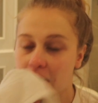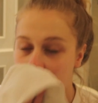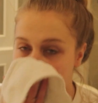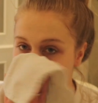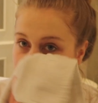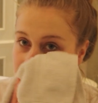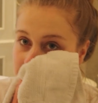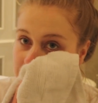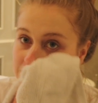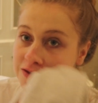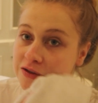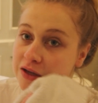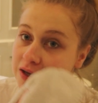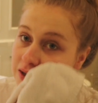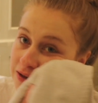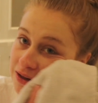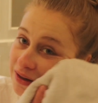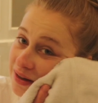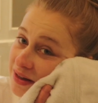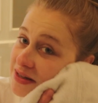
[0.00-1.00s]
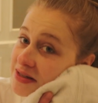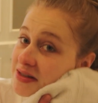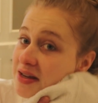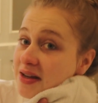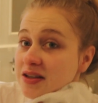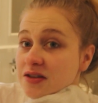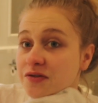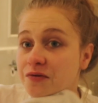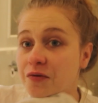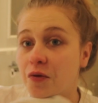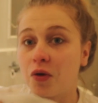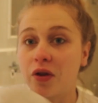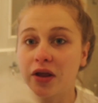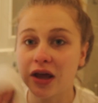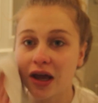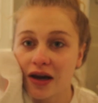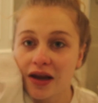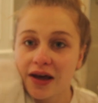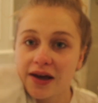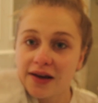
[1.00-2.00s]
that our skin is
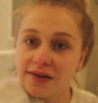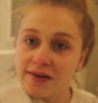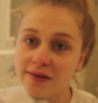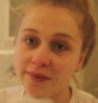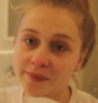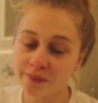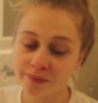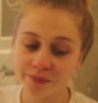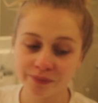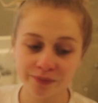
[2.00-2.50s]
exfoliated,